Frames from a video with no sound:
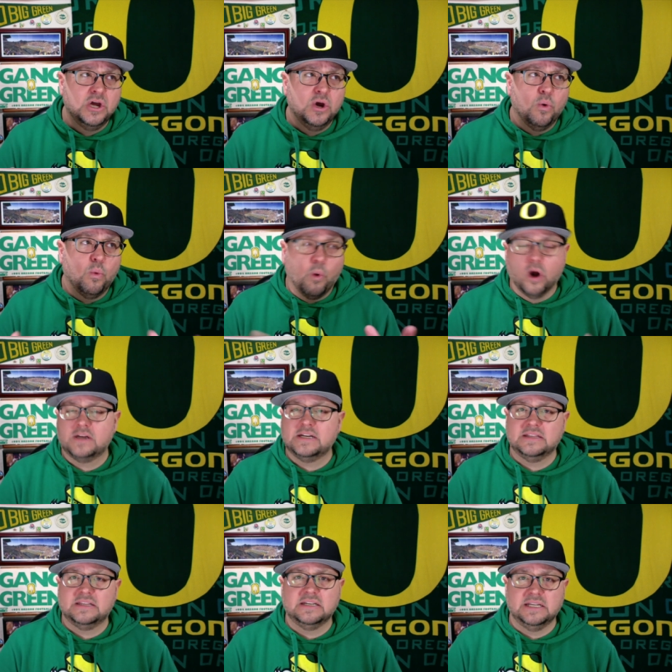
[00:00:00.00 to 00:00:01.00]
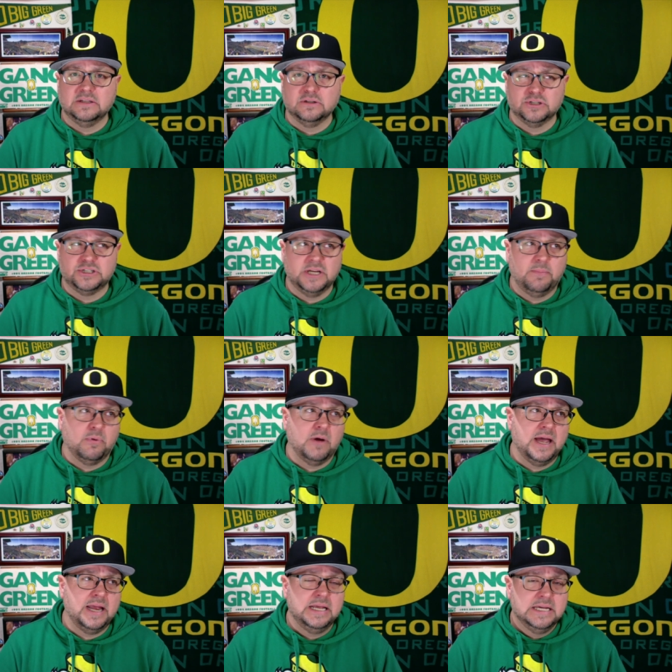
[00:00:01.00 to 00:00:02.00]
worked at the dealership,
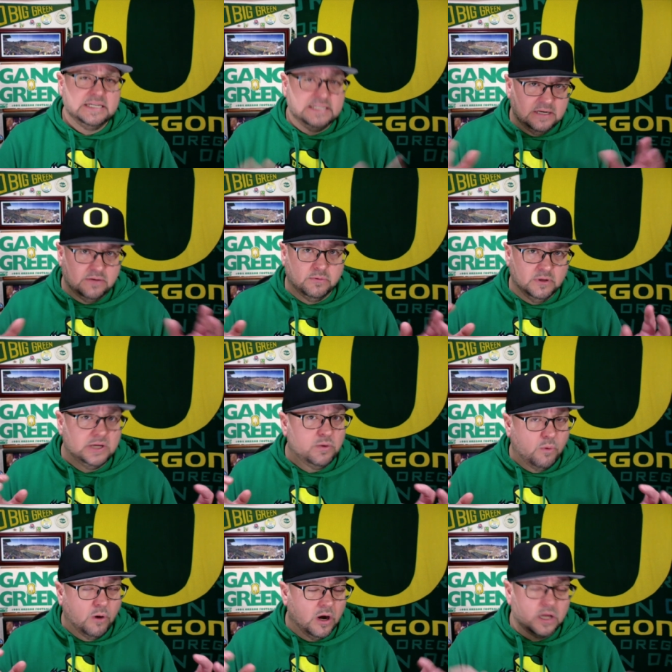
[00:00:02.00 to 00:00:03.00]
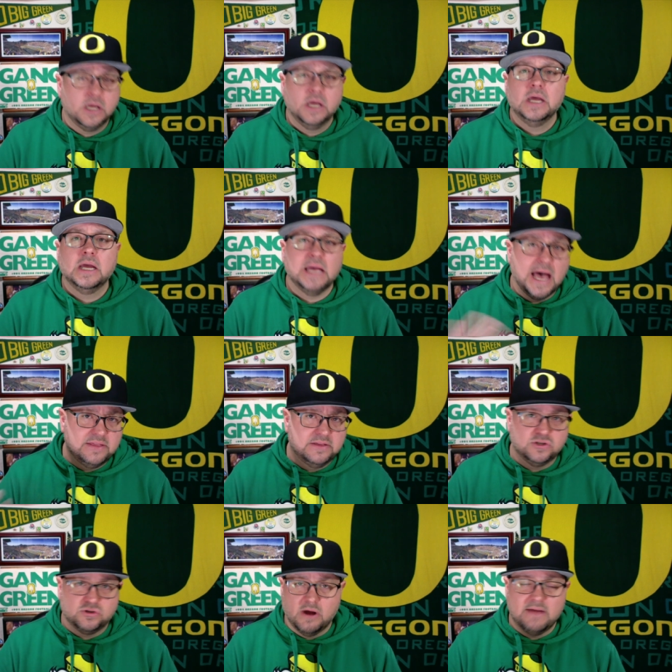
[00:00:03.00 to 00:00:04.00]
right? Didn't really work, had to
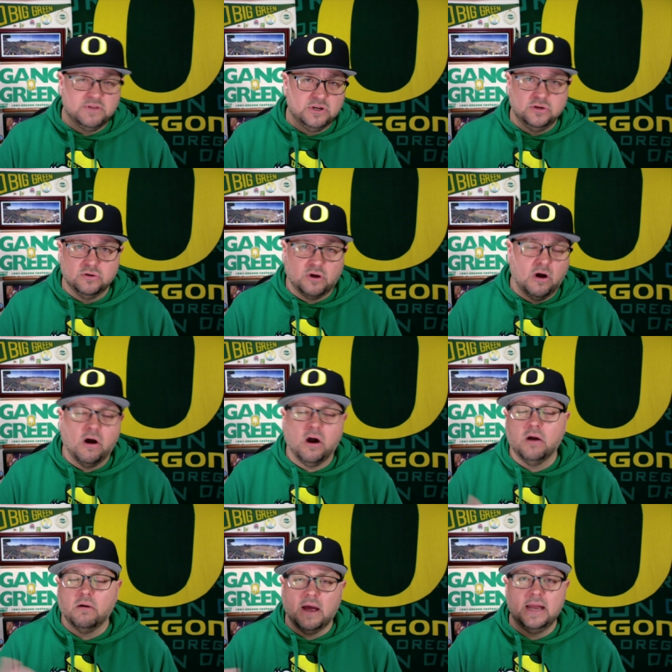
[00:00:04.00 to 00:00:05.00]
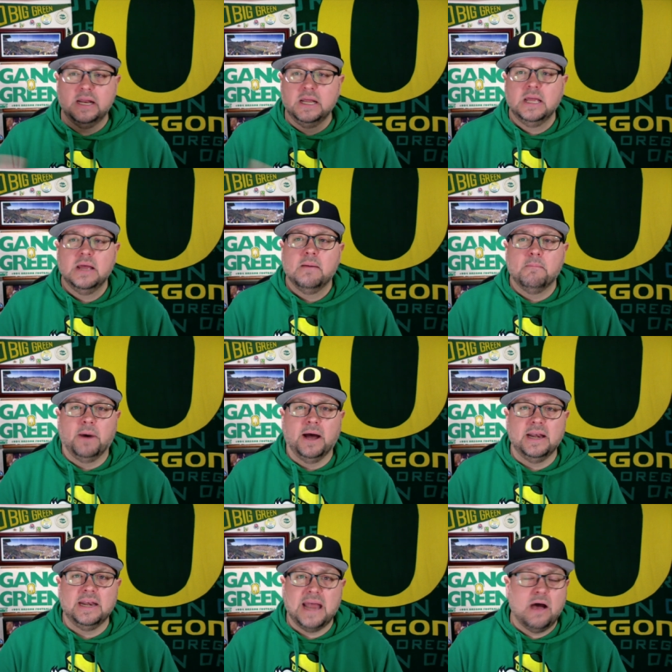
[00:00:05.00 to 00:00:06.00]
drive the new car, right?
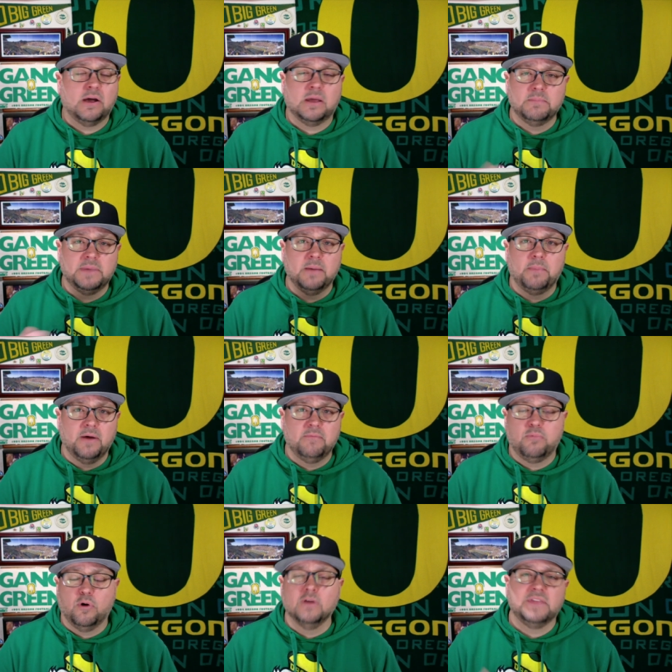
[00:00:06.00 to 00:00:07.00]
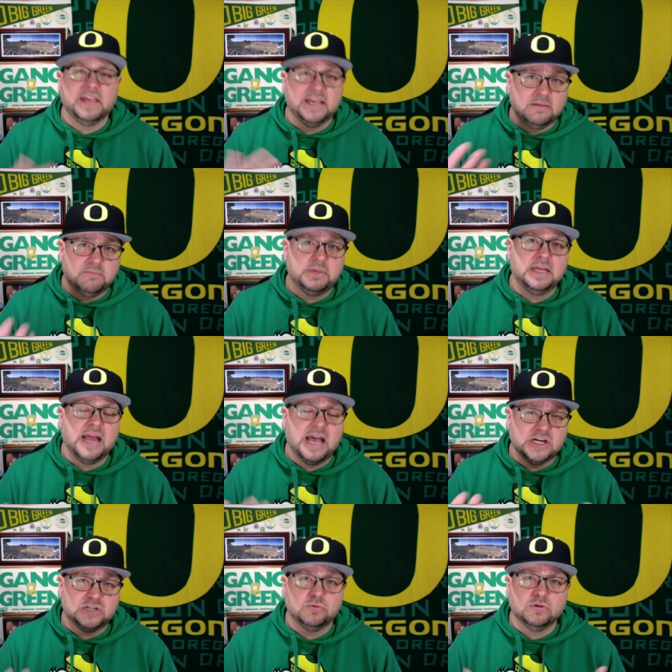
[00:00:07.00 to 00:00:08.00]
But now it can be above board. They can be an
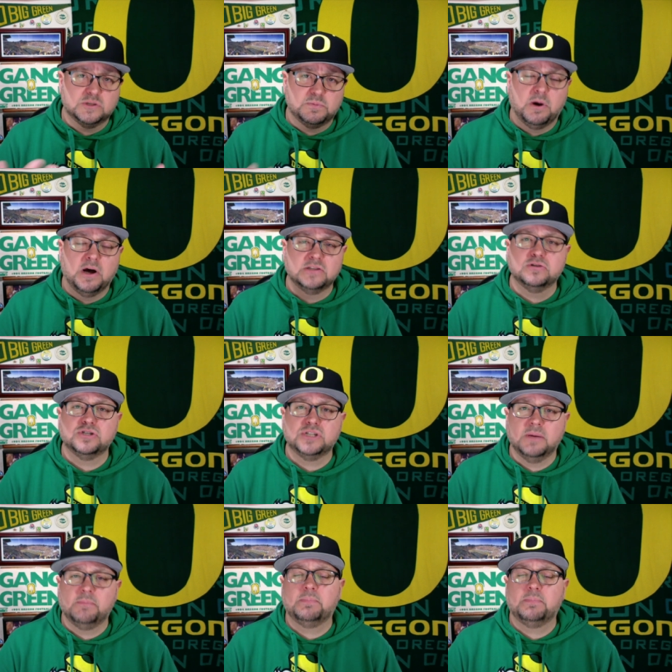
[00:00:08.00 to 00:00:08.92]
actual sponsorship